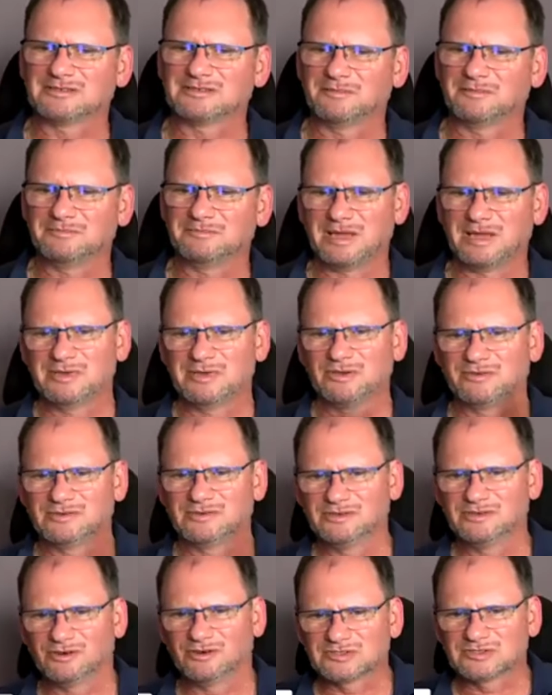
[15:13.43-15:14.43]
Maybe
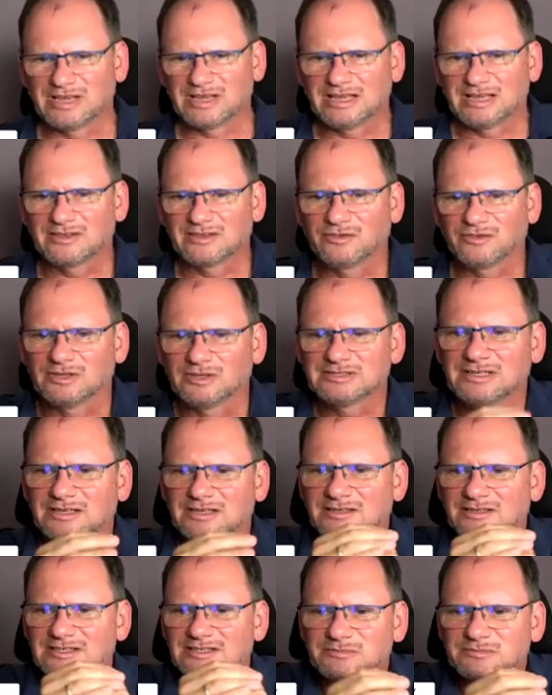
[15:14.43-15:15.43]
you also had thoughts like
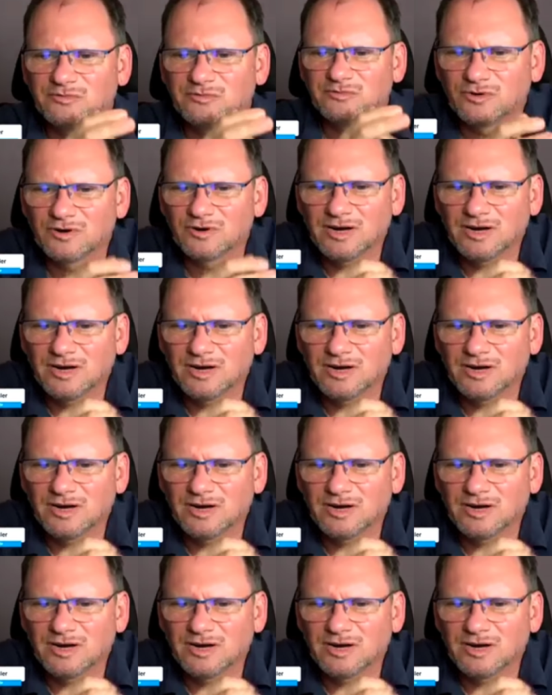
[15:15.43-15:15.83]
this before.